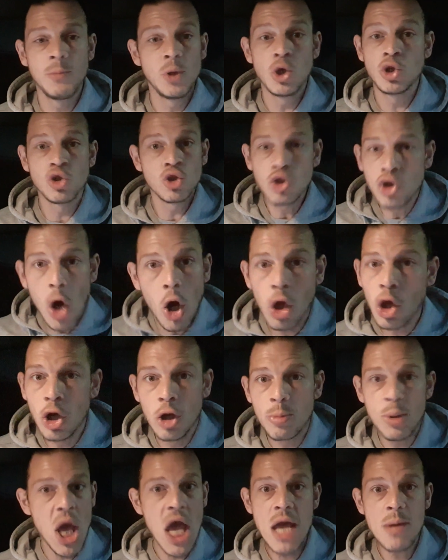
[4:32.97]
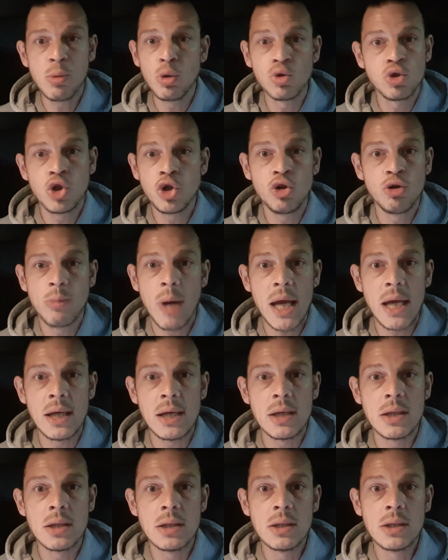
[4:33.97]
You're just not going to be able to,
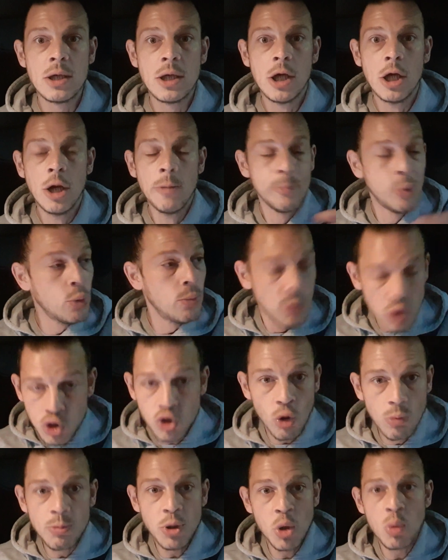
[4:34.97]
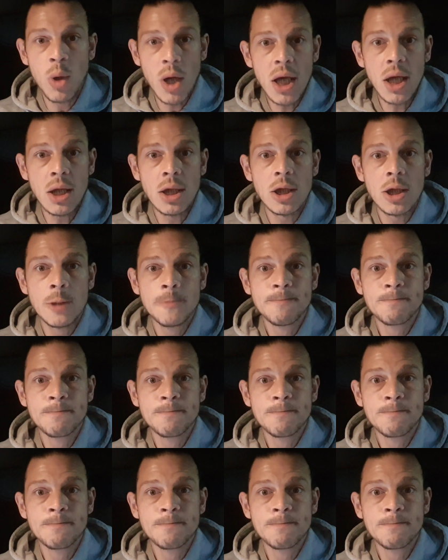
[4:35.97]
mate. But some you will.